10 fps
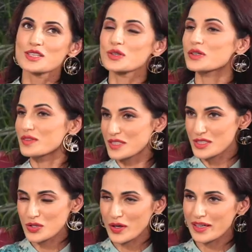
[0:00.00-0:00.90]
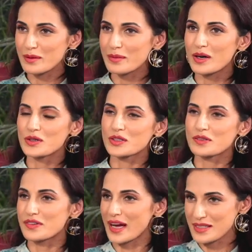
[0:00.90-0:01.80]
So you were just talking about
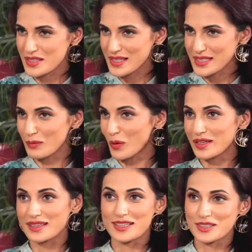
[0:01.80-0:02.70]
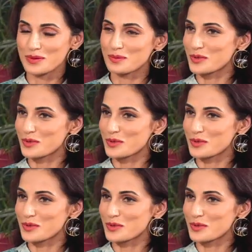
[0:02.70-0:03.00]
your franchisee model that you